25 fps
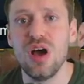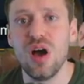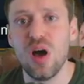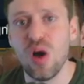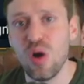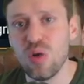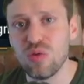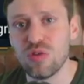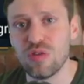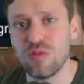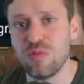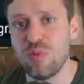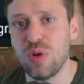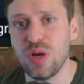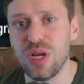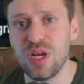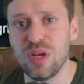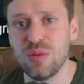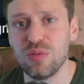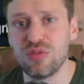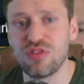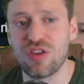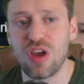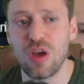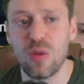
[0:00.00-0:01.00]
hold off pulling
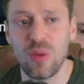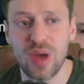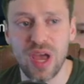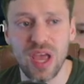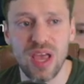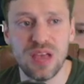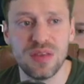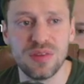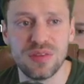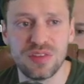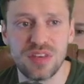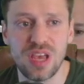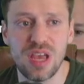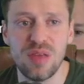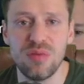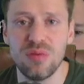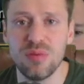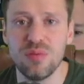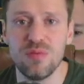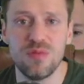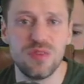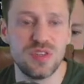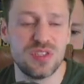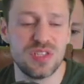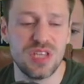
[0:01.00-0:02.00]
them straight away and save
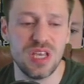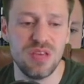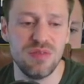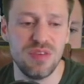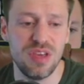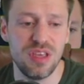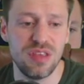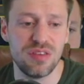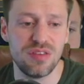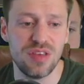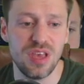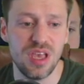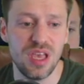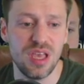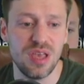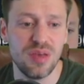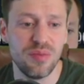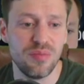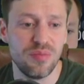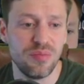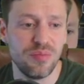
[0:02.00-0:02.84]
them for CVC.